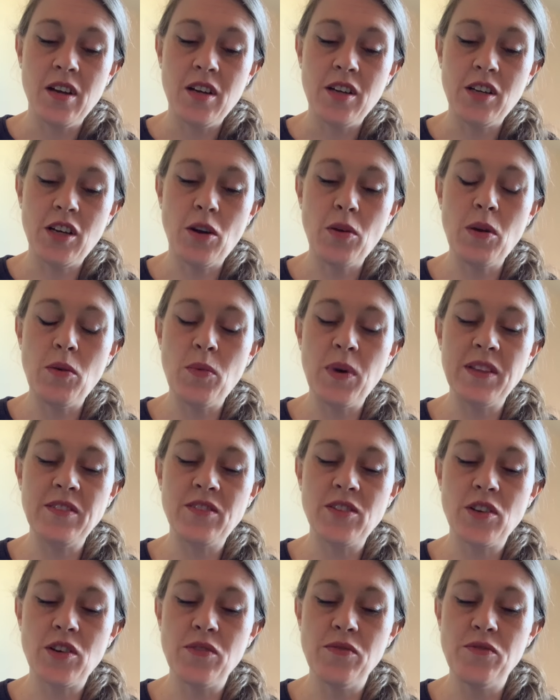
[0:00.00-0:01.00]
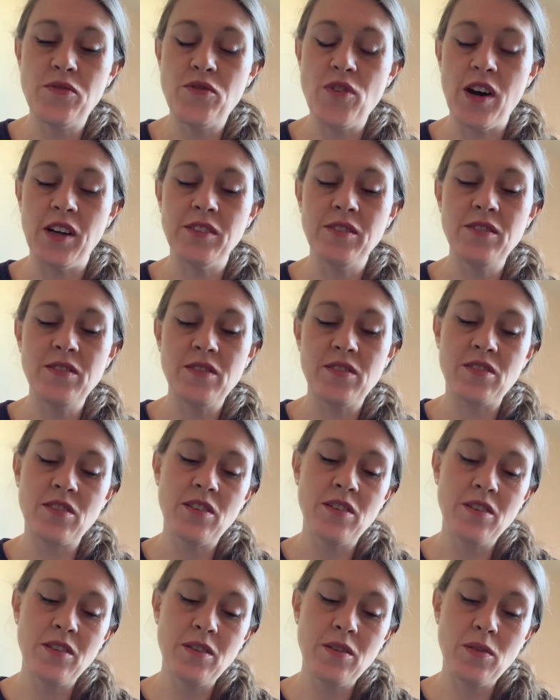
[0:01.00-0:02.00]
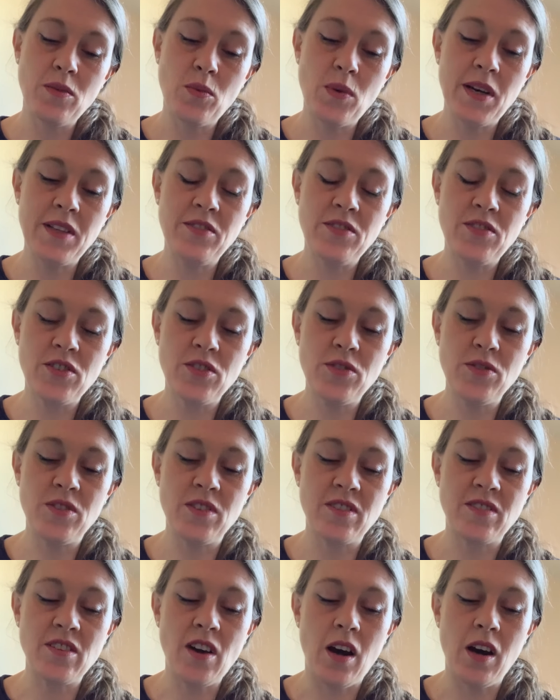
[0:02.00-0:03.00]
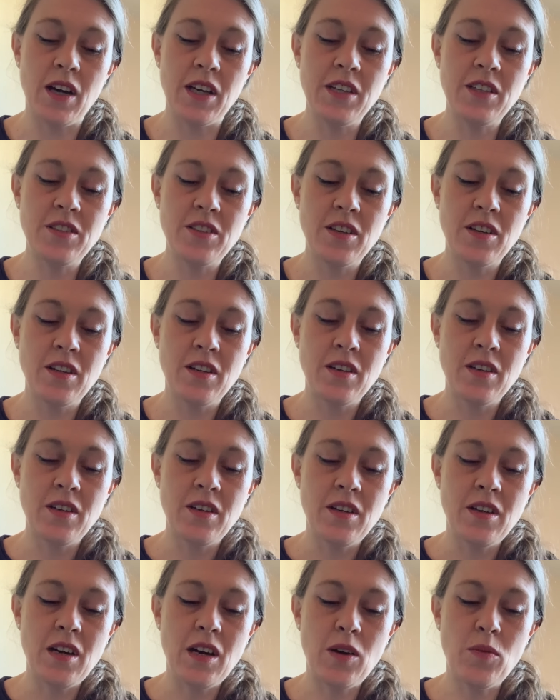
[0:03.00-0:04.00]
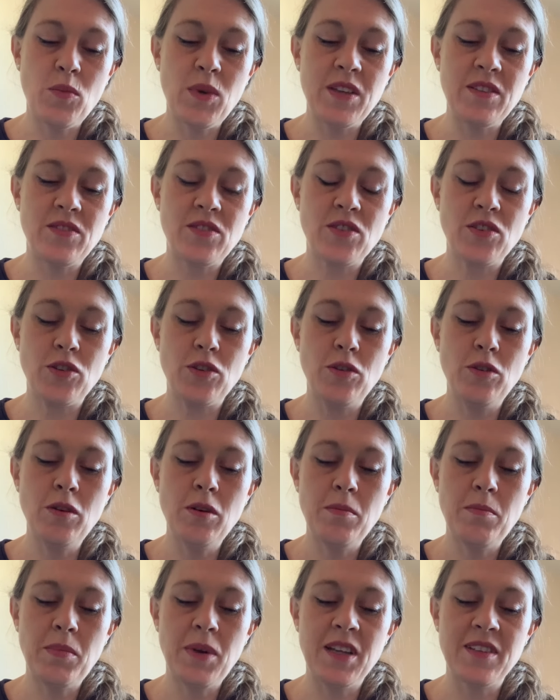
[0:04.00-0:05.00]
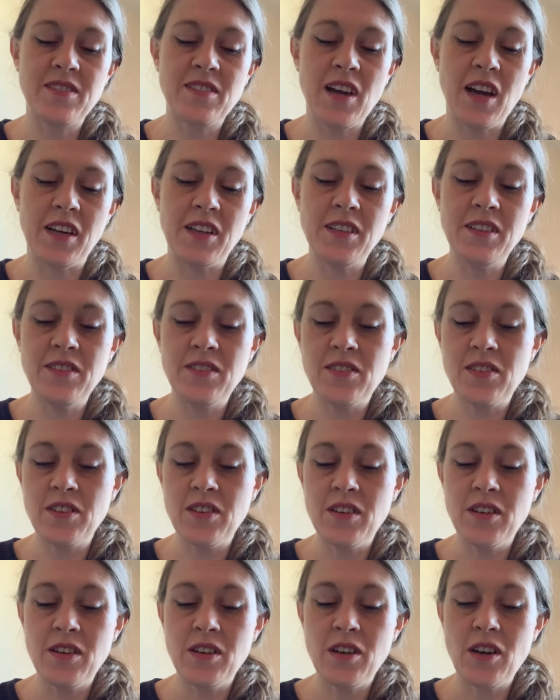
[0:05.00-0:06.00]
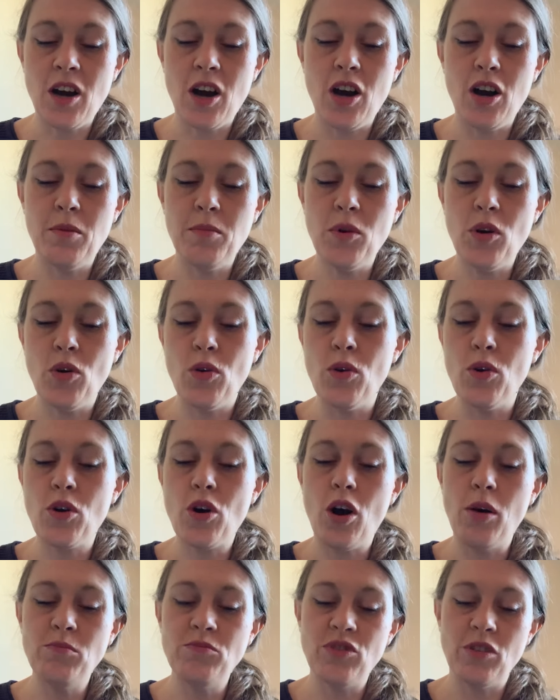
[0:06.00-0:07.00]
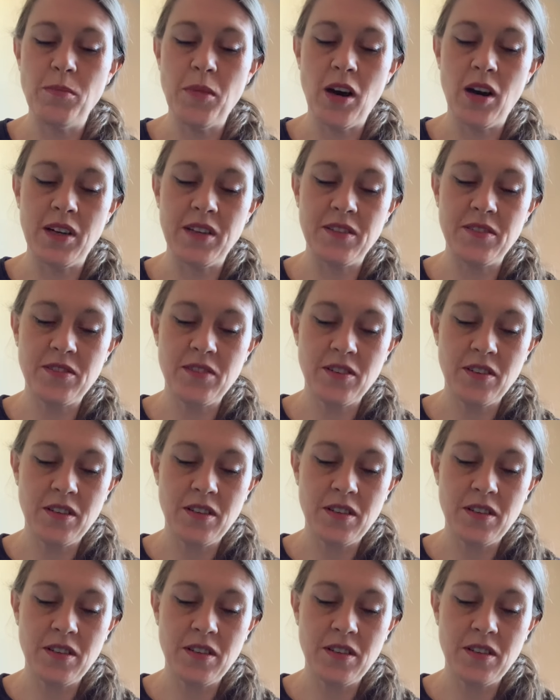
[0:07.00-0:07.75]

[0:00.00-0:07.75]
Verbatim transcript: knowing when to confront, when to decide, and when to placate, calm, or compromise.